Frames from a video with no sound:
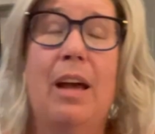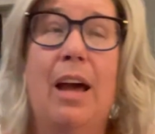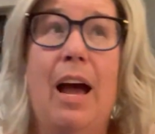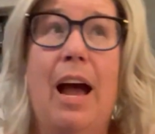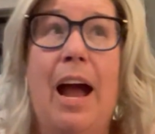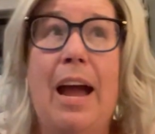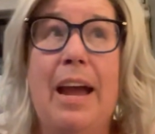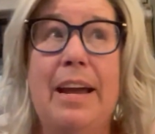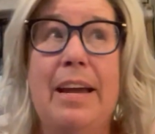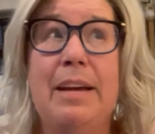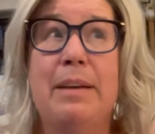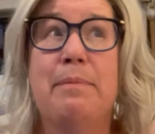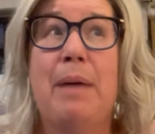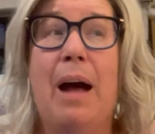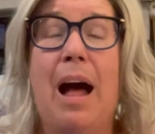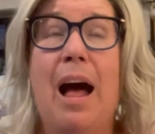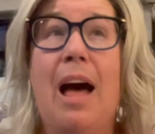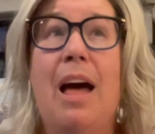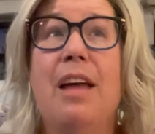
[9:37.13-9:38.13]
am
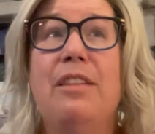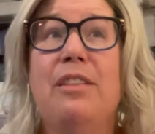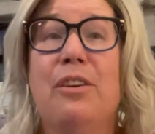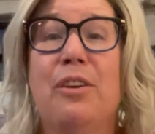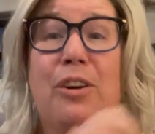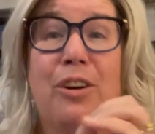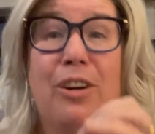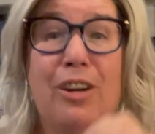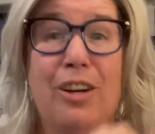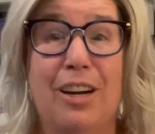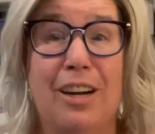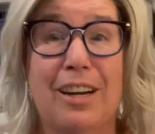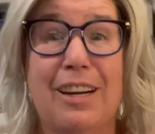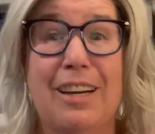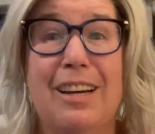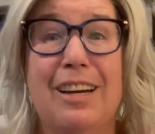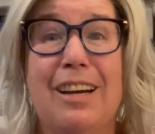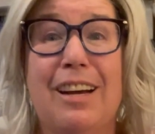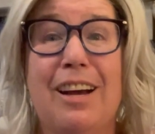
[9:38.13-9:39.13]
on the
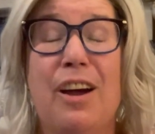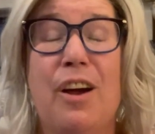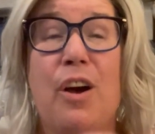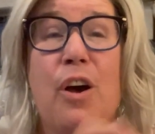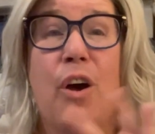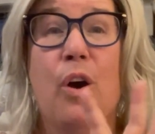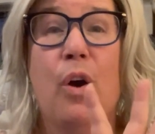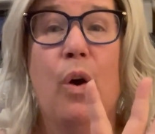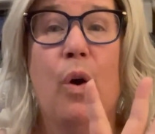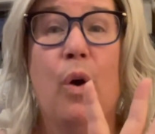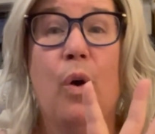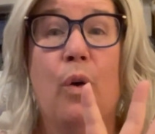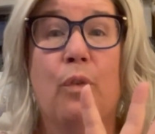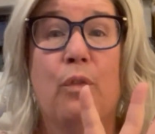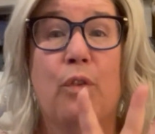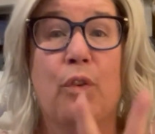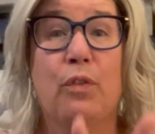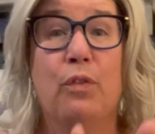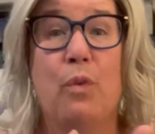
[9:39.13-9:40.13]
hook
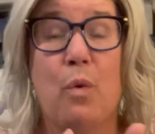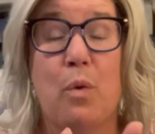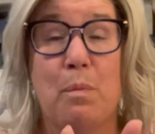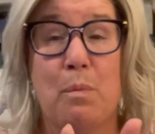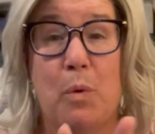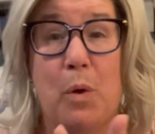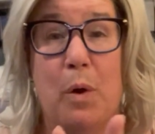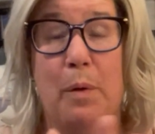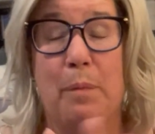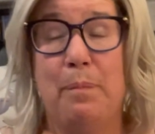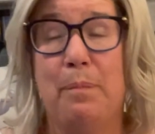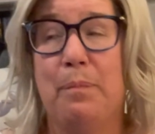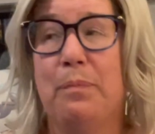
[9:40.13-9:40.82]
for 4 more.